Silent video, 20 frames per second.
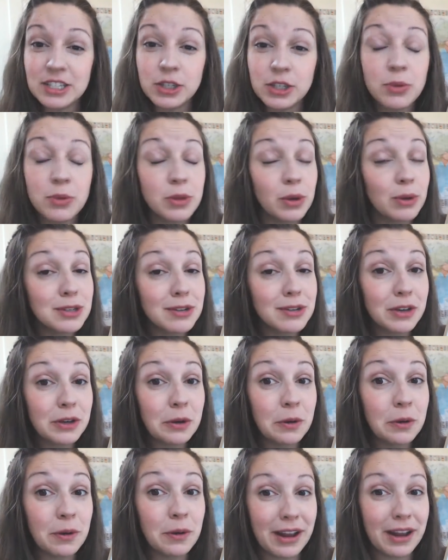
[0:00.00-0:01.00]
So those of you
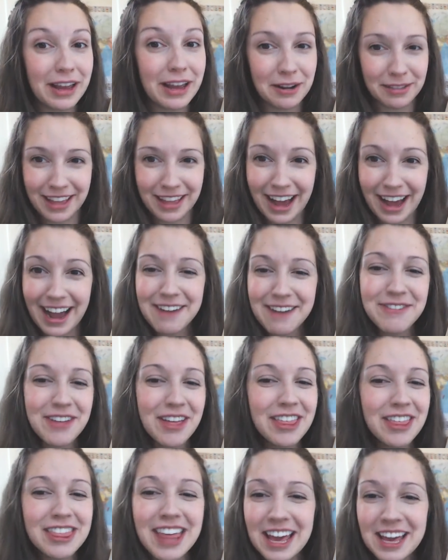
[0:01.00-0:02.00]
who are here live,
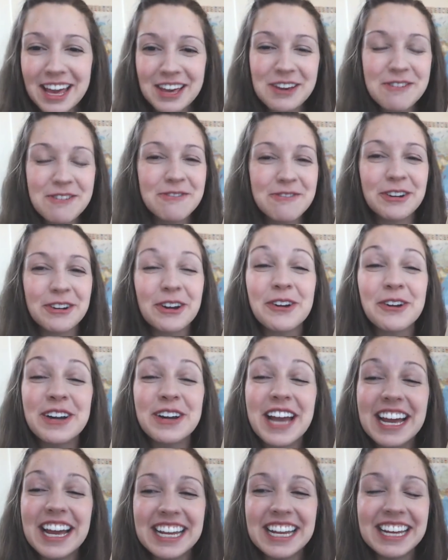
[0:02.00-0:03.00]
thank you for
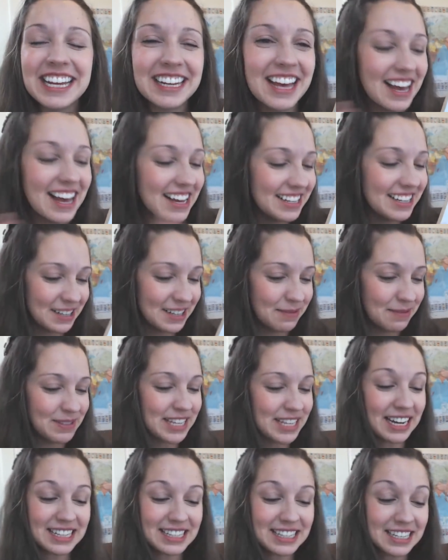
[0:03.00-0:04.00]
creating some
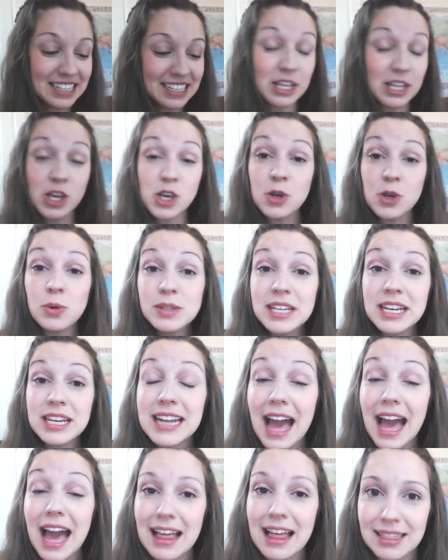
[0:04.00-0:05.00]
sentences using
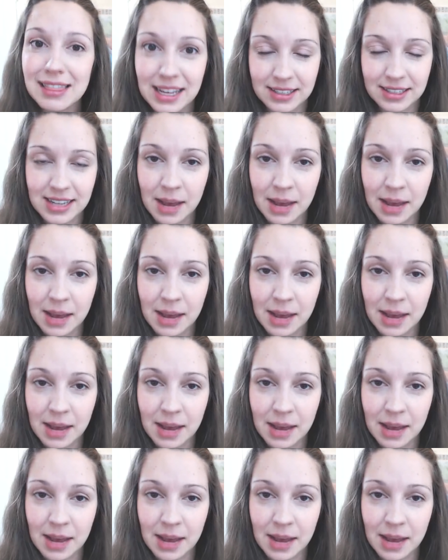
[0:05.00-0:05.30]
at least.